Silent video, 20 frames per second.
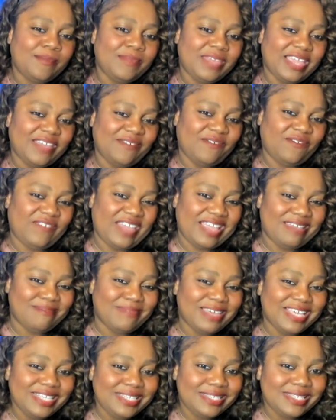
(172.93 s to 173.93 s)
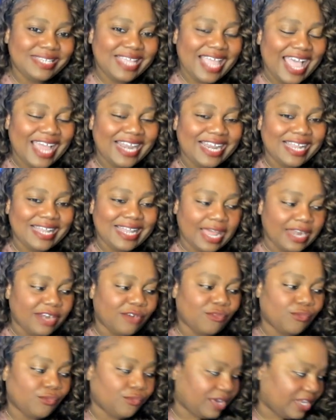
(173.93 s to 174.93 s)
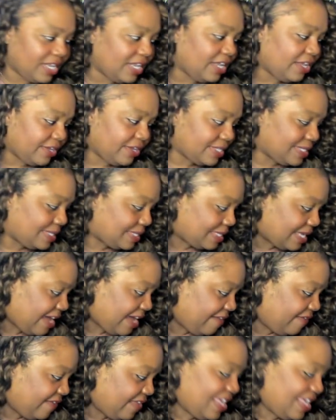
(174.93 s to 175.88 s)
Get Famous had a lot of really good stuff